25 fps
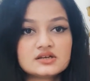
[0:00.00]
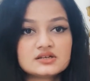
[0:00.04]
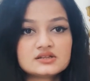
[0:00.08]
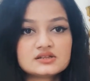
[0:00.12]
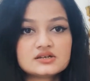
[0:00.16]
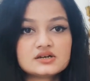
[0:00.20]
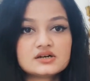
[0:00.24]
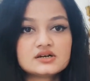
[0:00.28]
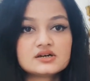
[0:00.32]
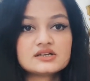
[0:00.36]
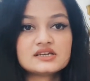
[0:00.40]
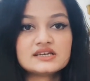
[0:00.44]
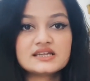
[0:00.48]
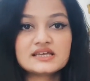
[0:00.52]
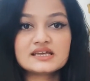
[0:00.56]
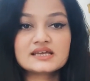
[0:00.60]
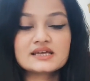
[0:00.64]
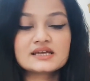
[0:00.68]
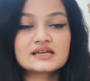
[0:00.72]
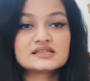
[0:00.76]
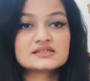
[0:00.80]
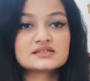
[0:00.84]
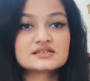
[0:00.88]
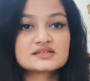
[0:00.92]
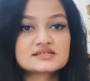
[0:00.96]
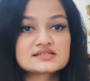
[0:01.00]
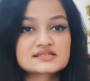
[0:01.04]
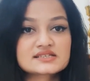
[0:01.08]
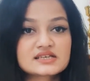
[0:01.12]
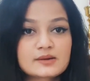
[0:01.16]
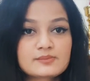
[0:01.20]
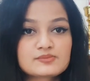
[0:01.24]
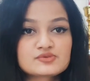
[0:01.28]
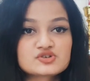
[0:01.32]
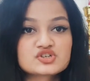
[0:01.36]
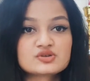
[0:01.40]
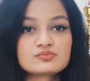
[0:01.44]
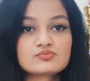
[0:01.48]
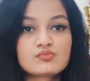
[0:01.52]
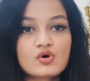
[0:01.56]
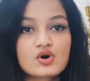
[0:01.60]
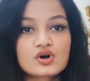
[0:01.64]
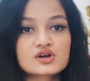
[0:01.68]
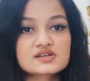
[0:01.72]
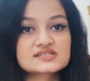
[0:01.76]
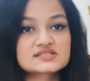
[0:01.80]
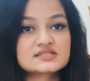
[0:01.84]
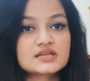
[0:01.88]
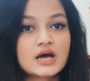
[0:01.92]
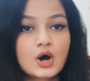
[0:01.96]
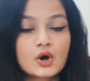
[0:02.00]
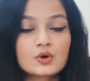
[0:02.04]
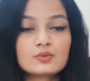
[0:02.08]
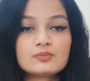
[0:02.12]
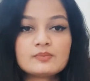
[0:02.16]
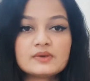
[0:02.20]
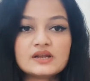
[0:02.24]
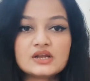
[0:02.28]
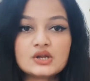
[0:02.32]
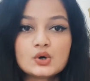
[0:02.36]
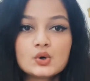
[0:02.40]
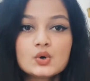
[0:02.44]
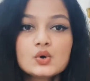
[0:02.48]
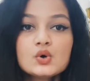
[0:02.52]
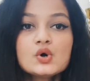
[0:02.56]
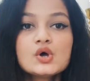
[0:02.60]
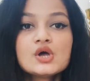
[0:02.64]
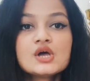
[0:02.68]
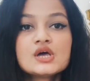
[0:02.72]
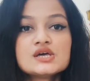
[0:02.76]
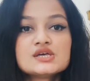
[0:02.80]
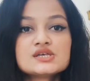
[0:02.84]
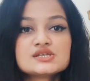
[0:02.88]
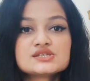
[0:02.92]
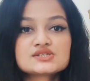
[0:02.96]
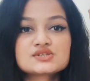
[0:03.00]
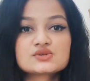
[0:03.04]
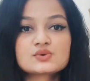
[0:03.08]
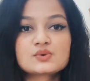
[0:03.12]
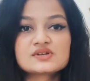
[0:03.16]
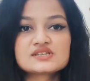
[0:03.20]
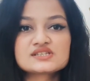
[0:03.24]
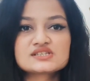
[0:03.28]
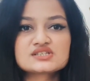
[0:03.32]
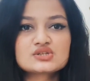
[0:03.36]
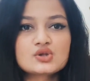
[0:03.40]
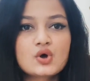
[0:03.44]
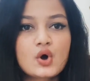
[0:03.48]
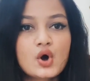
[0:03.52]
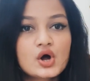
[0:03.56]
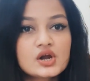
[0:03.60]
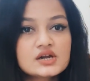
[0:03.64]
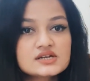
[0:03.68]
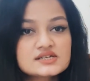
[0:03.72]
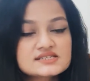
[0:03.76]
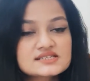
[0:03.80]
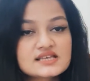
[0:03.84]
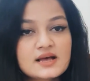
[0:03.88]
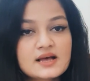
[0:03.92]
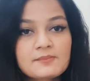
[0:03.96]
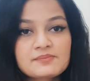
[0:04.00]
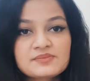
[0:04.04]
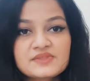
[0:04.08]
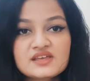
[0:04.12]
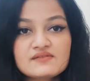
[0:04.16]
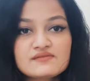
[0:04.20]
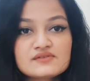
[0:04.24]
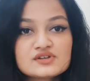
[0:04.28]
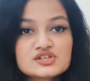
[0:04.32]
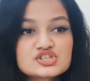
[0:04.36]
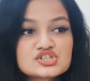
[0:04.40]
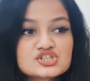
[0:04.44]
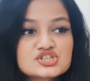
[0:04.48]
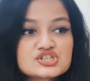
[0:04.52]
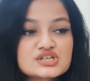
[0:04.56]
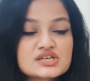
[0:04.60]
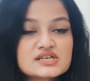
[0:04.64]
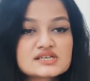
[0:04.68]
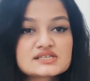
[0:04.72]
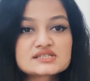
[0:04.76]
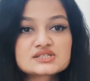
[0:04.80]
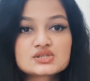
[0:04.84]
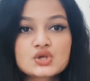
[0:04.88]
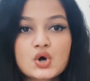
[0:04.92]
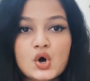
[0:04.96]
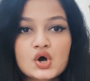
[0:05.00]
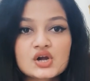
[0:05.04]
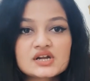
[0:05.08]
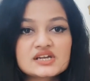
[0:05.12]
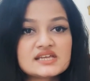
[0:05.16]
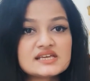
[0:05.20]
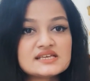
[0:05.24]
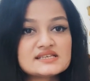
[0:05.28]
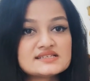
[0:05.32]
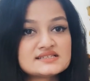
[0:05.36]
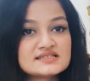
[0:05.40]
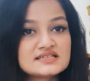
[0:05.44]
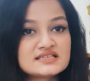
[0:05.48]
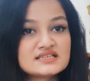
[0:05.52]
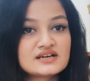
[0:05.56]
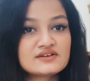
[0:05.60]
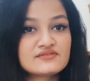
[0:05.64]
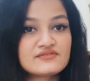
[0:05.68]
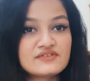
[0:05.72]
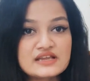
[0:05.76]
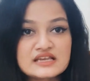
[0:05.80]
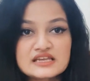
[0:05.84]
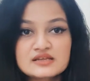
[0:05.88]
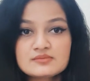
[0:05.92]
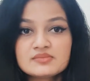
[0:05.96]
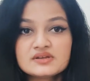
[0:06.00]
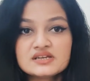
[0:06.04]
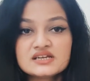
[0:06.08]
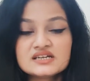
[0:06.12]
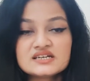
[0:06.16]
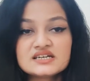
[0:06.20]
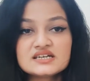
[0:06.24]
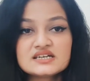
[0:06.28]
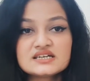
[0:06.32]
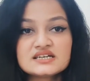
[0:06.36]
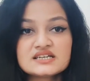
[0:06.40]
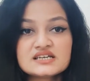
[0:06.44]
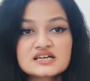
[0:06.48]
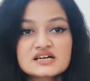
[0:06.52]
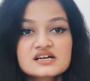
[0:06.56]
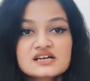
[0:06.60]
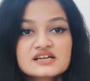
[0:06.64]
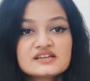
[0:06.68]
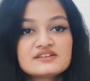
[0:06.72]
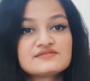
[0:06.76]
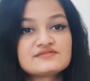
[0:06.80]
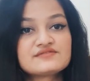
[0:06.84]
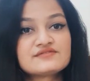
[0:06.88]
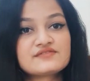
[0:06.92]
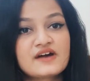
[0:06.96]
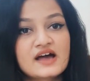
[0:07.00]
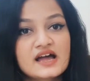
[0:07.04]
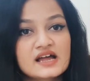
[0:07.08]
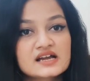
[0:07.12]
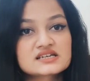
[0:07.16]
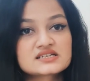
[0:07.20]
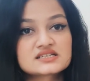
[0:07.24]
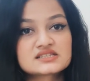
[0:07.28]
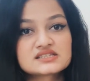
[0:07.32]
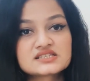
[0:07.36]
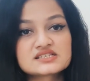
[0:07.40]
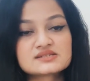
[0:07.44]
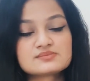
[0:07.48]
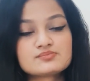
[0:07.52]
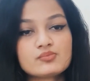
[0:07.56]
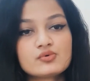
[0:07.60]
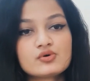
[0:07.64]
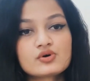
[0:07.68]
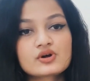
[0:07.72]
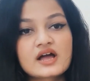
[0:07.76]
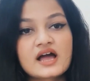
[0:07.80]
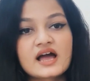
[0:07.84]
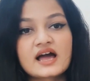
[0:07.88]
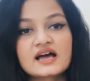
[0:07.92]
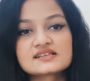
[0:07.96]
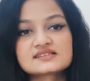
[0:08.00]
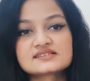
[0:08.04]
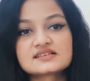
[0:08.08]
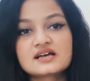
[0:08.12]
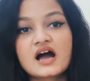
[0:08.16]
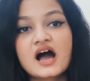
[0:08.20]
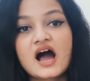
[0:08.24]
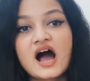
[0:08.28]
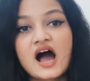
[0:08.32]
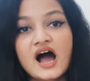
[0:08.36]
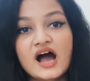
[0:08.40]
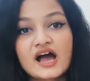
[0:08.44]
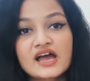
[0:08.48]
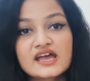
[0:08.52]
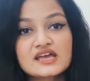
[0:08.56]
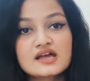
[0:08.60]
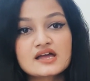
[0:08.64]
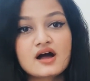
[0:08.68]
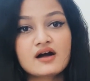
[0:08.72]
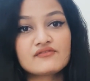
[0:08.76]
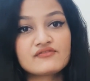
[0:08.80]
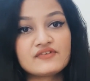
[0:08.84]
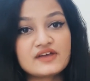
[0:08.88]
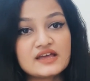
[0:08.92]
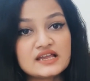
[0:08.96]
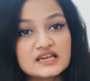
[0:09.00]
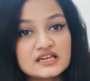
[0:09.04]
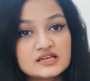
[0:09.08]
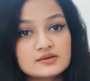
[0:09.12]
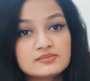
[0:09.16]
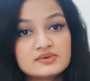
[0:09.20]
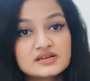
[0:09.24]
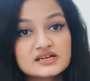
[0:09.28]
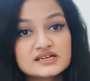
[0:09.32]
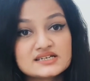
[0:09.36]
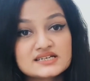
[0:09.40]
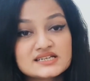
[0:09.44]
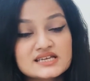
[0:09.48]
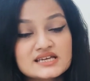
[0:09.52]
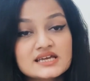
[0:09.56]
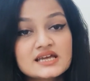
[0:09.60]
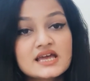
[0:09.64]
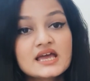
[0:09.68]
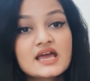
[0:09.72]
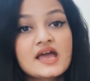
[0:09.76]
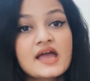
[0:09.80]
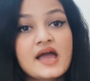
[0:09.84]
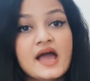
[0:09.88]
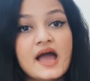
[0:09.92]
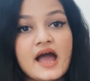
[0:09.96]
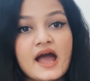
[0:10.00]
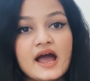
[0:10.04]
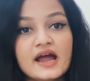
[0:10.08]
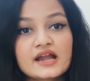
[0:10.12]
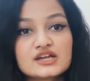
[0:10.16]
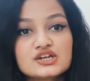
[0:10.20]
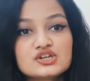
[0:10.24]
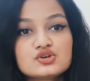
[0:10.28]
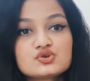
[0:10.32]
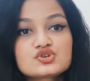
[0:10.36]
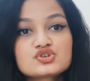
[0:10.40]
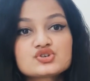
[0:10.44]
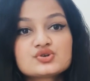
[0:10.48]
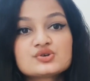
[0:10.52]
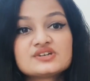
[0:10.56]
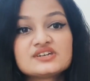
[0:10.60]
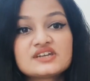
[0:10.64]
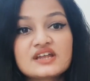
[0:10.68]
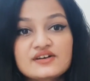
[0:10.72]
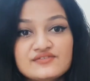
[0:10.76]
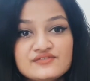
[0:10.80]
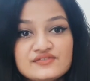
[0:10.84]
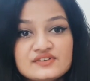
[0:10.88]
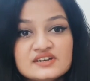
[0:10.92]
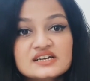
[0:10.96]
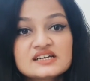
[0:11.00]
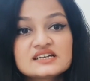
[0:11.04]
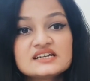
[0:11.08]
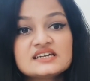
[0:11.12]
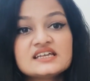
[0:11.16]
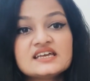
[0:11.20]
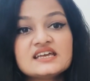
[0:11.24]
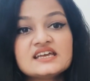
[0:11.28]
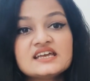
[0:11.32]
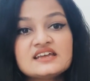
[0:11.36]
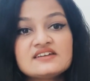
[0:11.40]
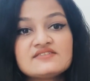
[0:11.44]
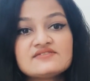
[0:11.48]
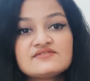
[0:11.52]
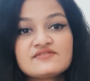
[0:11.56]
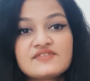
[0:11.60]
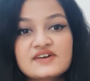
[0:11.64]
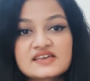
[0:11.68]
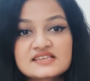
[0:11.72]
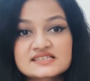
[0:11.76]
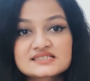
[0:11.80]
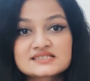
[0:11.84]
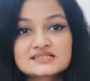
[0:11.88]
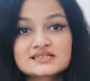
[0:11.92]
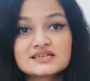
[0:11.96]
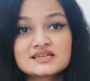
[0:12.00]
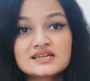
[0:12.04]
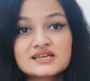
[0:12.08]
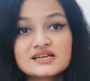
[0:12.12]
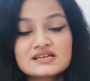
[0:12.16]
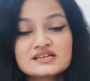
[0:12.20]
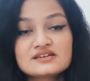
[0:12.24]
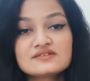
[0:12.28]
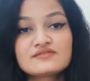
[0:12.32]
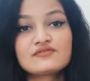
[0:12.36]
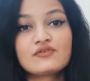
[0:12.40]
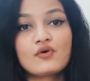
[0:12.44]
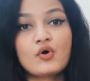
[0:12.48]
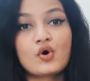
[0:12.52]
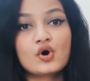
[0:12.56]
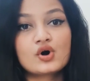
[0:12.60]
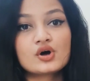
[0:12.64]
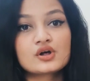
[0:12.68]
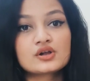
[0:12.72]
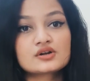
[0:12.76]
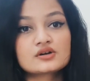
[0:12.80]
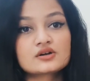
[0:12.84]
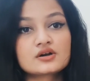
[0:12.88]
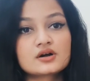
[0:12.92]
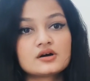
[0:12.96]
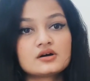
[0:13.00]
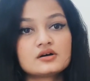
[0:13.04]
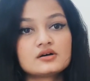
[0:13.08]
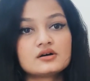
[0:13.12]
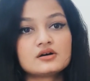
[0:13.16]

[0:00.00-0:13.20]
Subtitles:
the link in the description box down below. So it's not something which is not easily available in India. In fact, this book has a high availability and you should definitely invest in it for